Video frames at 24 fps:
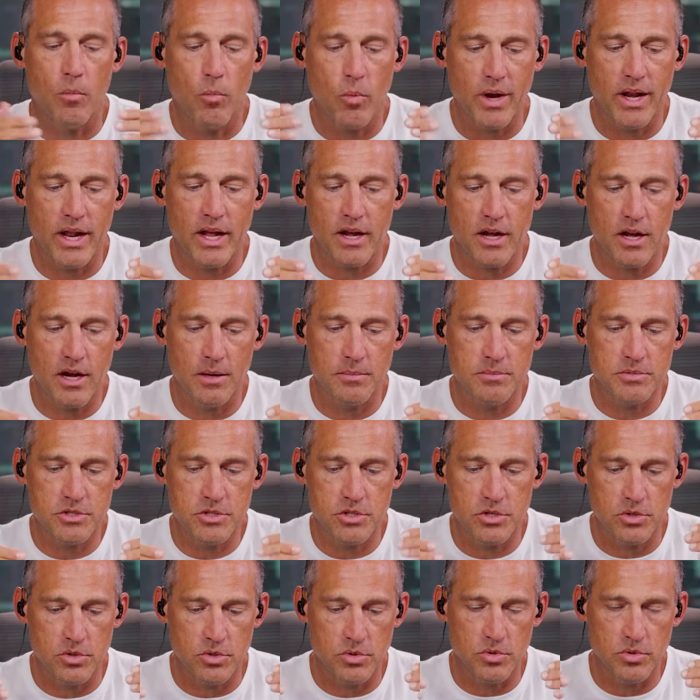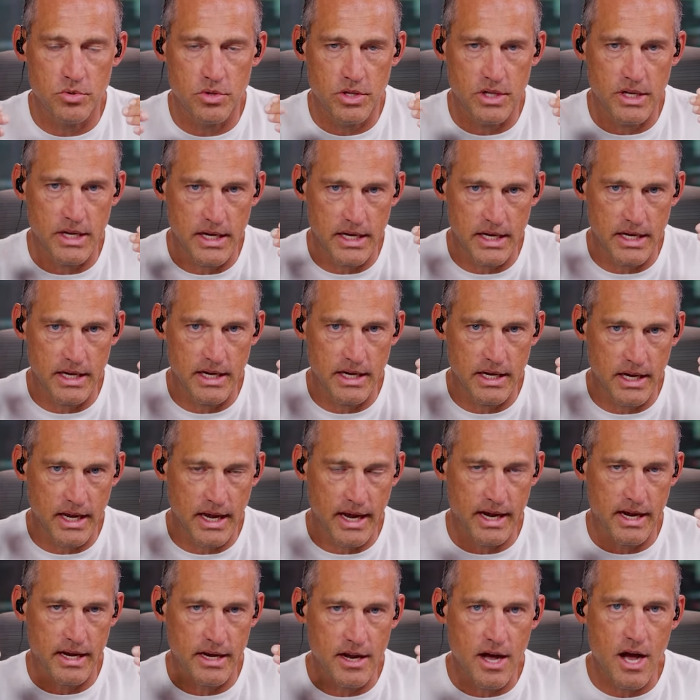when it comes to the
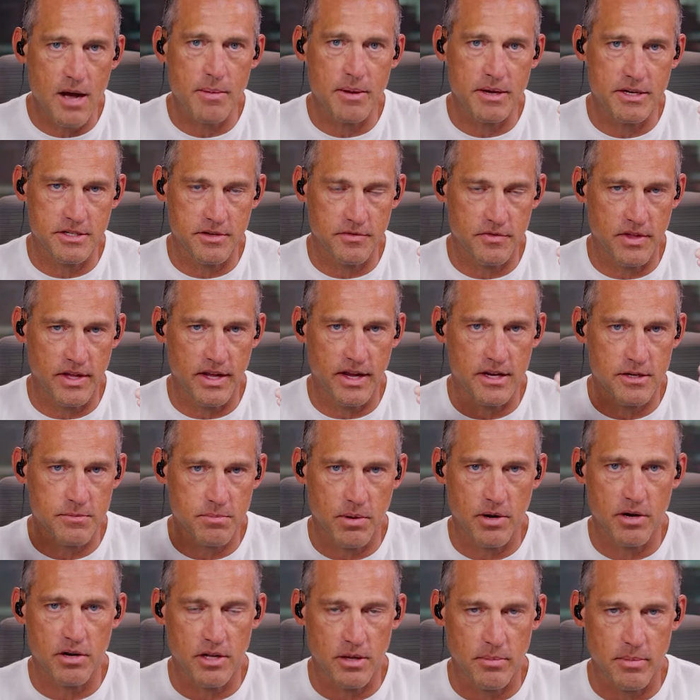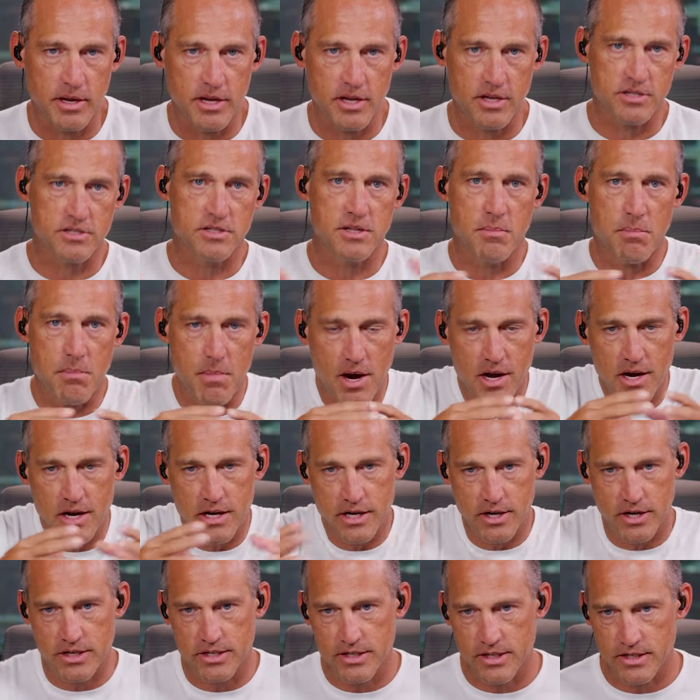economics of things, partly because the
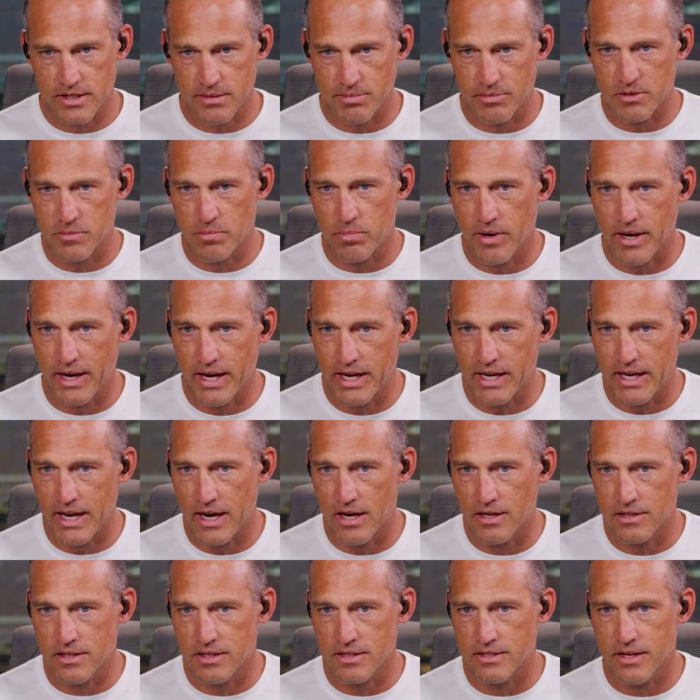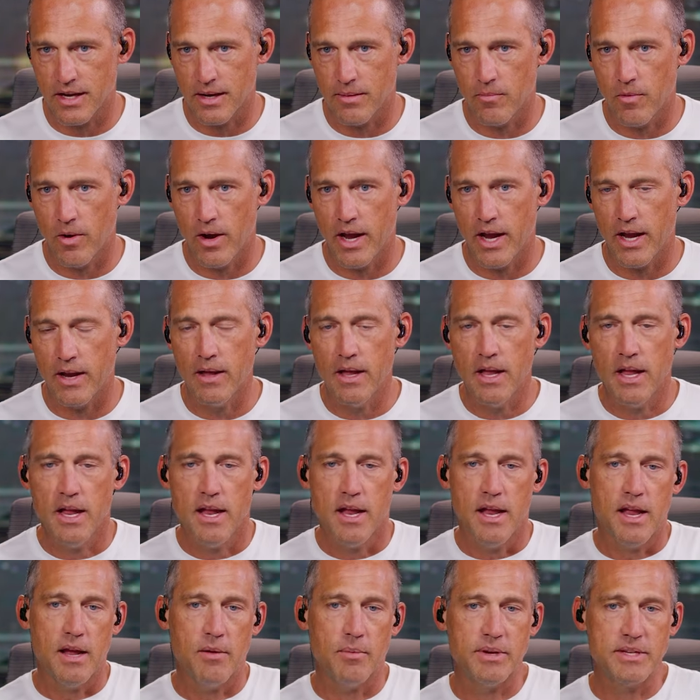monetary system is breaking down at the same way.
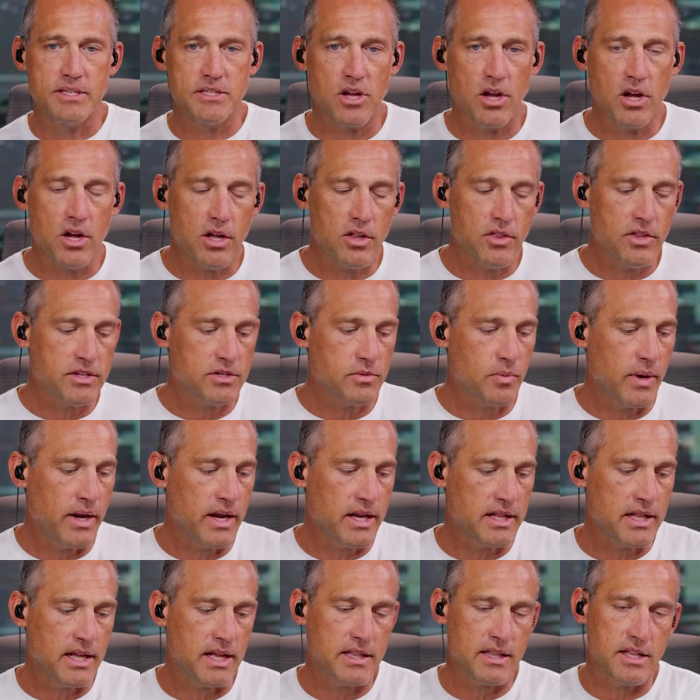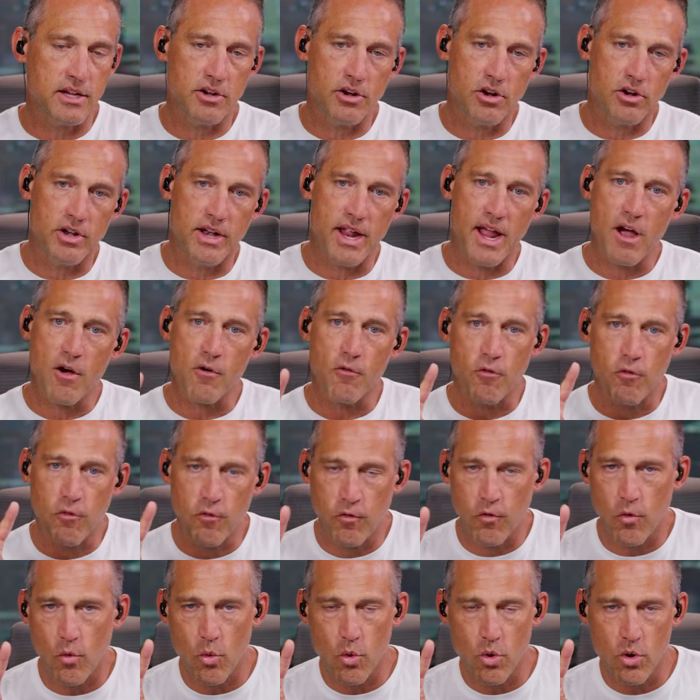And we saw this week that there are now
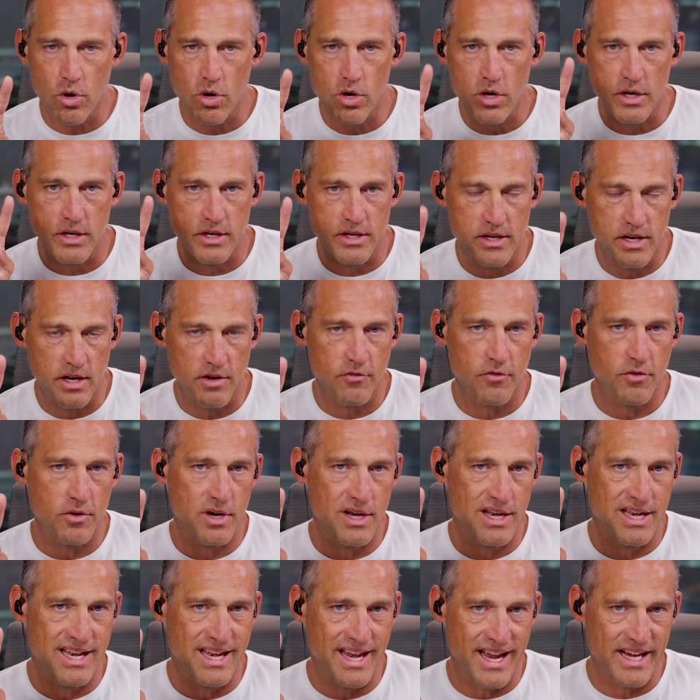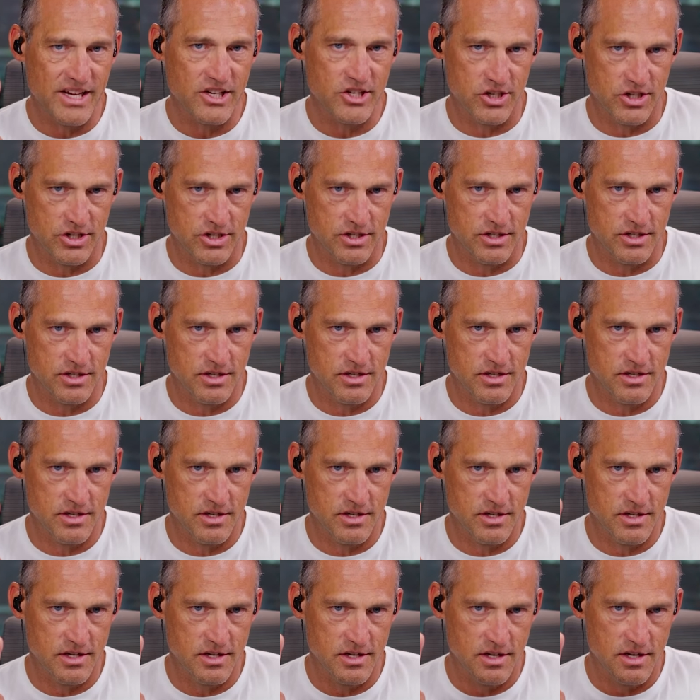four different nations,
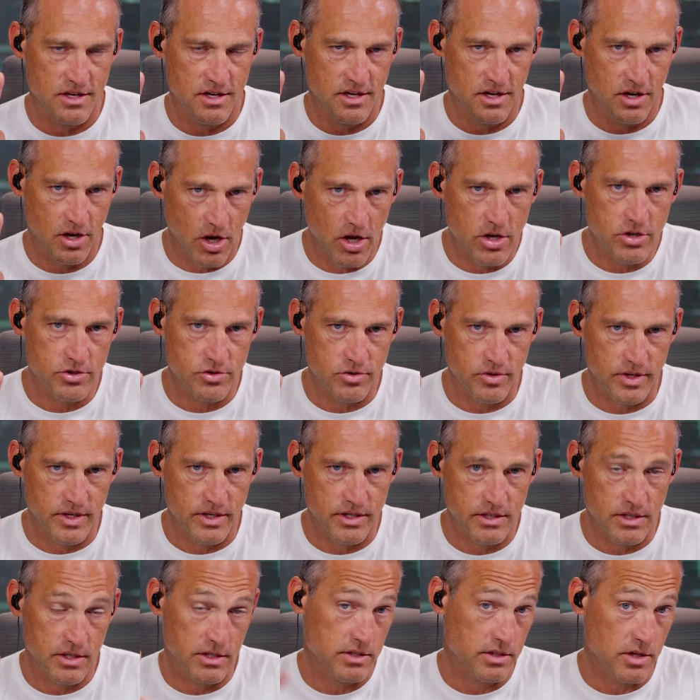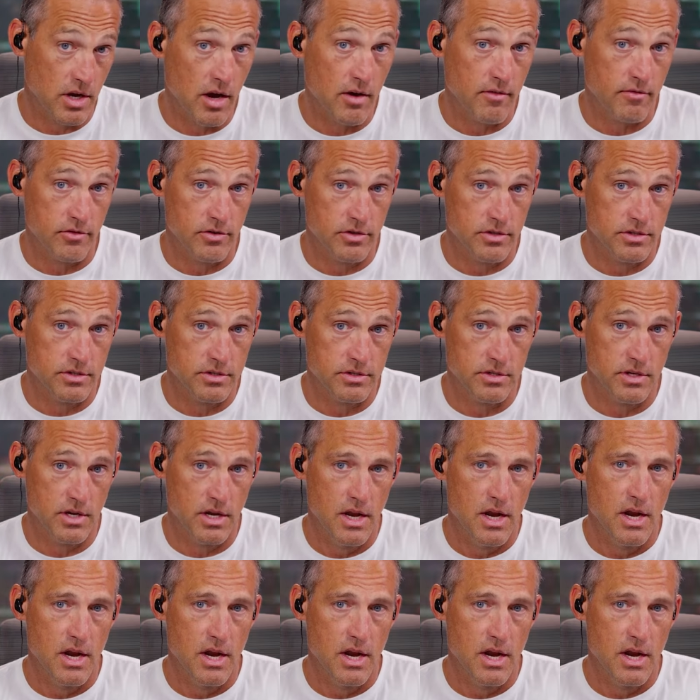countries, sovereigns,